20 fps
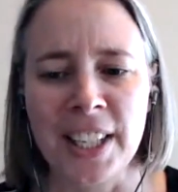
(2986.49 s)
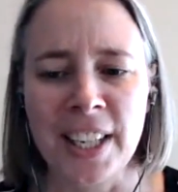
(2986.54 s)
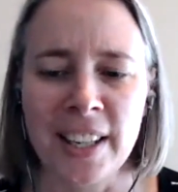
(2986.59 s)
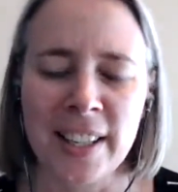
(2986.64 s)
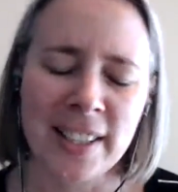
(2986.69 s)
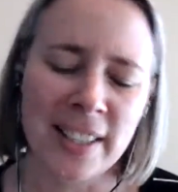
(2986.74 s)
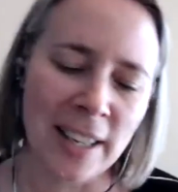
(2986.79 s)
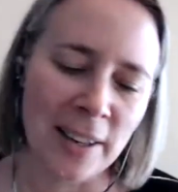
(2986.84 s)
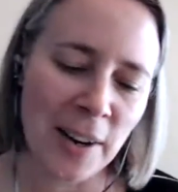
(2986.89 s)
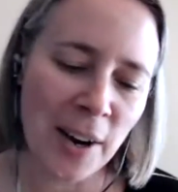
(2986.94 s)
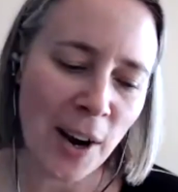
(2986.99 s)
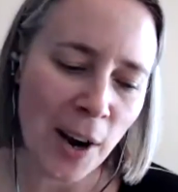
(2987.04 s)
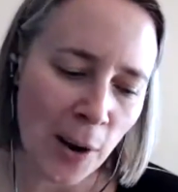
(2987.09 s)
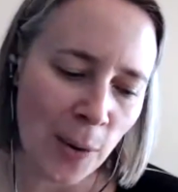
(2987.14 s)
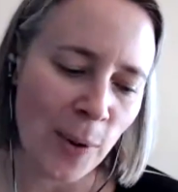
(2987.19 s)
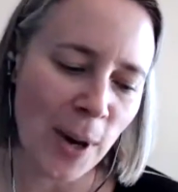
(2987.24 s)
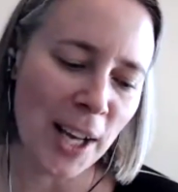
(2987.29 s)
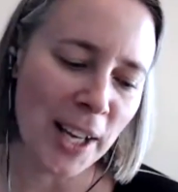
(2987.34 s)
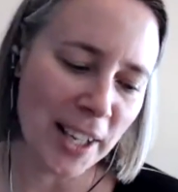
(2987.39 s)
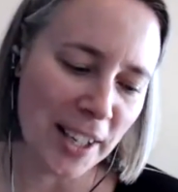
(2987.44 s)
And I said,
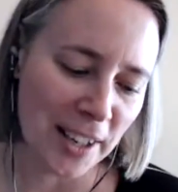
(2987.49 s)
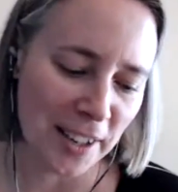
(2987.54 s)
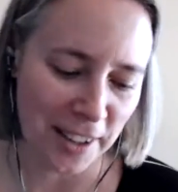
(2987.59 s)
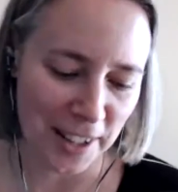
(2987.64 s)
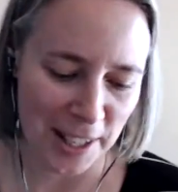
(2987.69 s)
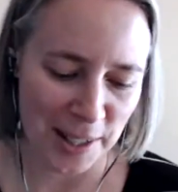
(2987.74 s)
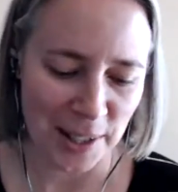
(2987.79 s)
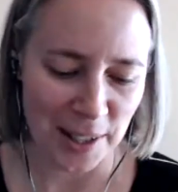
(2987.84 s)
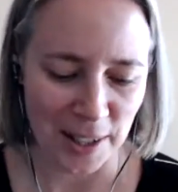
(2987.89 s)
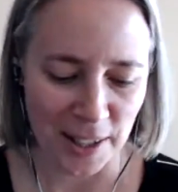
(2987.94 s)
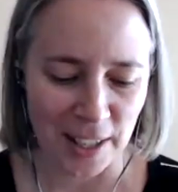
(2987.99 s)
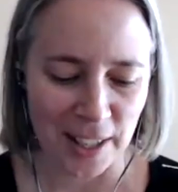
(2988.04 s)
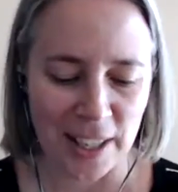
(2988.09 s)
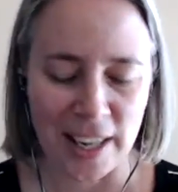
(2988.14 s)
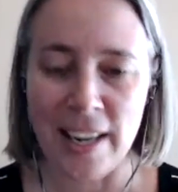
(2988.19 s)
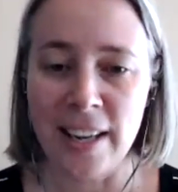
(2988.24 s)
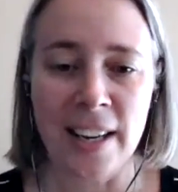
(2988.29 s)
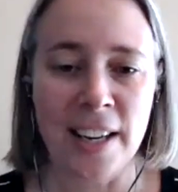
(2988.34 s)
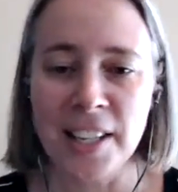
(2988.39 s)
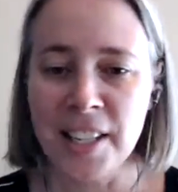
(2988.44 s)
"Well, and I